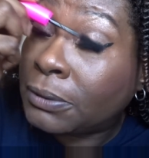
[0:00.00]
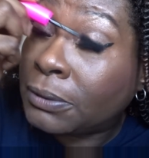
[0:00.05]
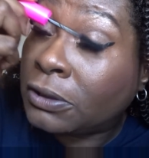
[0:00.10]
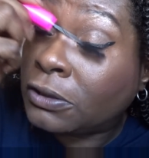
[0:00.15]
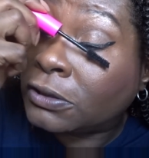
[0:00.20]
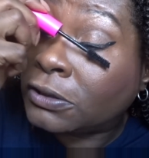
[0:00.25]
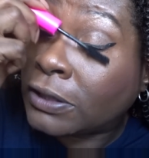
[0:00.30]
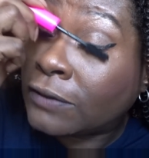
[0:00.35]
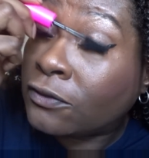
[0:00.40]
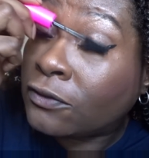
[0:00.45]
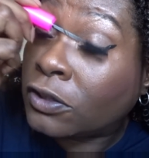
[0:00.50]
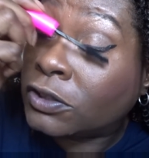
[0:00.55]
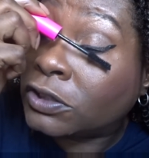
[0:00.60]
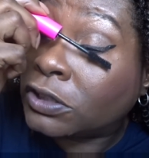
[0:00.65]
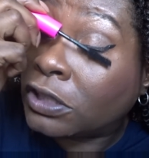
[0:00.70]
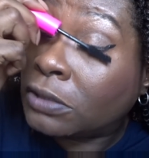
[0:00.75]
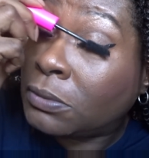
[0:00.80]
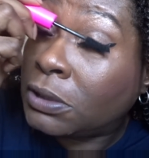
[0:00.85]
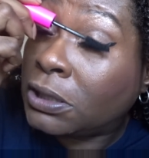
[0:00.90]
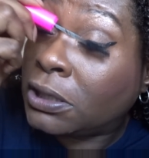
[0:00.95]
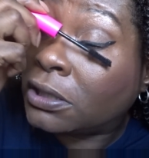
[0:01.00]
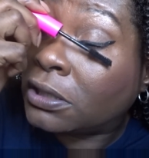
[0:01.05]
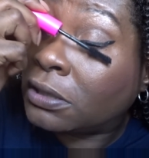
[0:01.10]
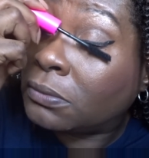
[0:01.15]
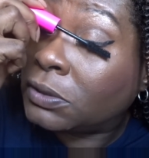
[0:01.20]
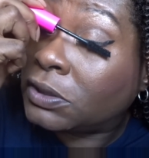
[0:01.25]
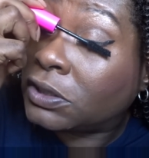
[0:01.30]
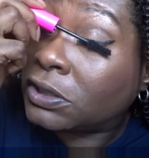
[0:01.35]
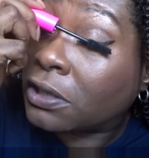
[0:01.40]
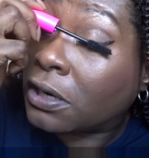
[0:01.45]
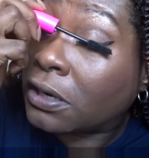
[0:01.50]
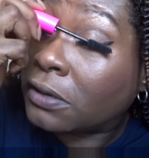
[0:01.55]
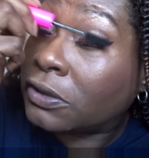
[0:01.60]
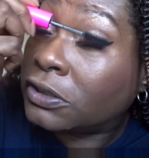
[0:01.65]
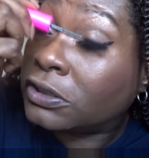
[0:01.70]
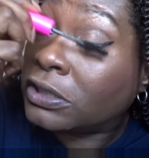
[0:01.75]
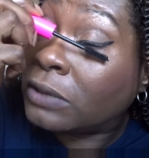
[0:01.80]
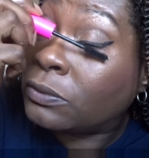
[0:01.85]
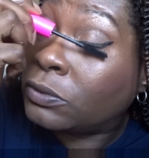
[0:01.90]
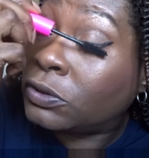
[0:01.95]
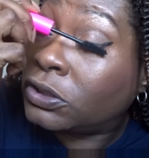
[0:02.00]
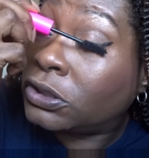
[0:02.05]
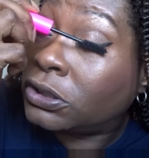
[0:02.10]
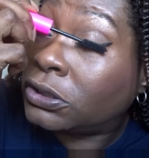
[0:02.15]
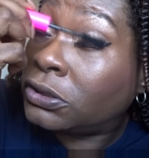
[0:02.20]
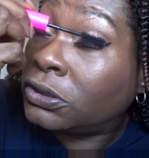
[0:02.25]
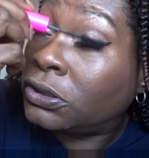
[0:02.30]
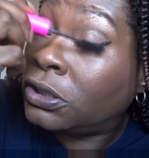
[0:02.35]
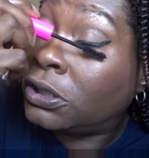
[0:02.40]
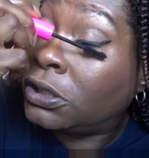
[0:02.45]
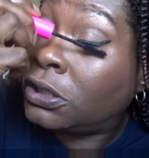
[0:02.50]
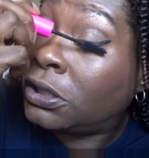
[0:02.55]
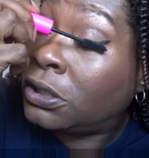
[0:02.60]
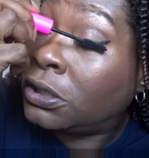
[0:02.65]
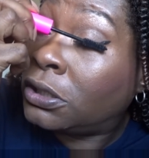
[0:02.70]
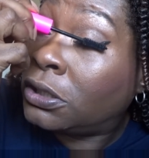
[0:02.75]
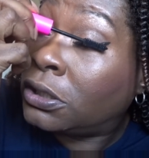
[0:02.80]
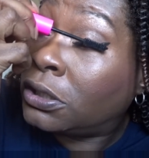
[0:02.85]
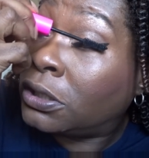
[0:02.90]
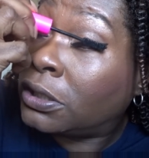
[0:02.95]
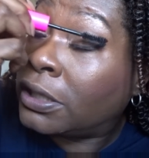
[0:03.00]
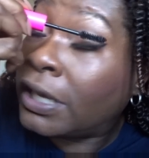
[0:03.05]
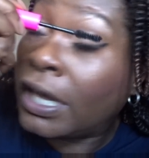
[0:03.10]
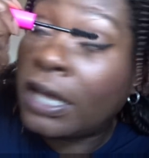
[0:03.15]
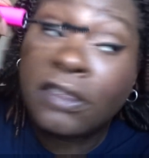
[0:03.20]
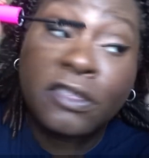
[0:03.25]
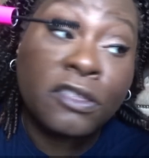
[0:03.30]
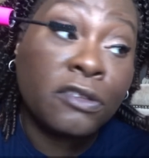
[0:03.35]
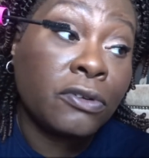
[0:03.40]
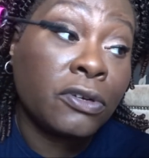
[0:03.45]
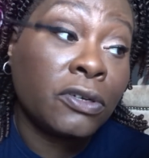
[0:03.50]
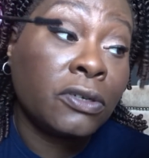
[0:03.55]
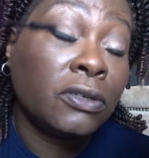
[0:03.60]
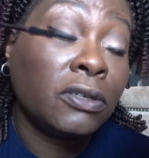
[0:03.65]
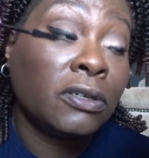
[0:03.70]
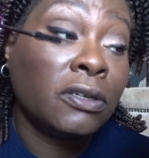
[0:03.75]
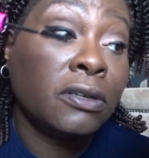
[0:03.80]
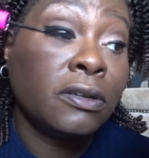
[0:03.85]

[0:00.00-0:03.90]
because I've got so many other mascaras I want to get through.